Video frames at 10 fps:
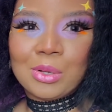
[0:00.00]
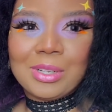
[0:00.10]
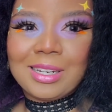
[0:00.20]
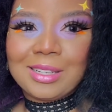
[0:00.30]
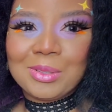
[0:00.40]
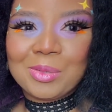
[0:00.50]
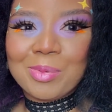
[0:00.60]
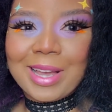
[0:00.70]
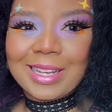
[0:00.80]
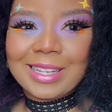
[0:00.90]
and I look
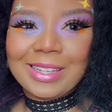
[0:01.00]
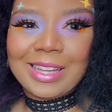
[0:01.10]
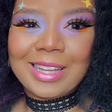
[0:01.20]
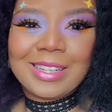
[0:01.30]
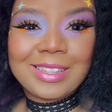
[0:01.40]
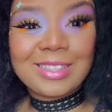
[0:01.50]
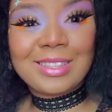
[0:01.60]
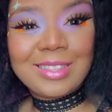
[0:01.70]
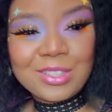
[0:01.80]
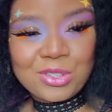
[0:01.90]
back at like
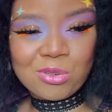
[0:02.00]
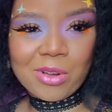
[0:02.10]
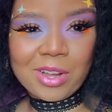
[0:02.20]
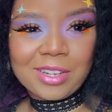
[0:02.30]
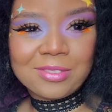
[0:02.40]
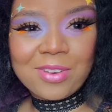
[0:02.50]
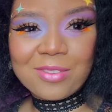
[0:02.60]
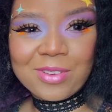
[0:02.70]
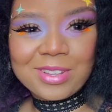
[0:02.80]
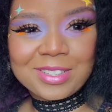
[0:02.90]
this drawing,
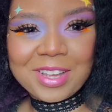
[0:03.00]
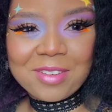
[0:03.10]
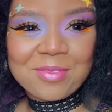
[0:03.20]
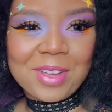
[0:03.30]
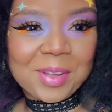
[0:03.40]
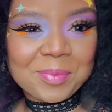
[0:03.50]
Papa's Cafe,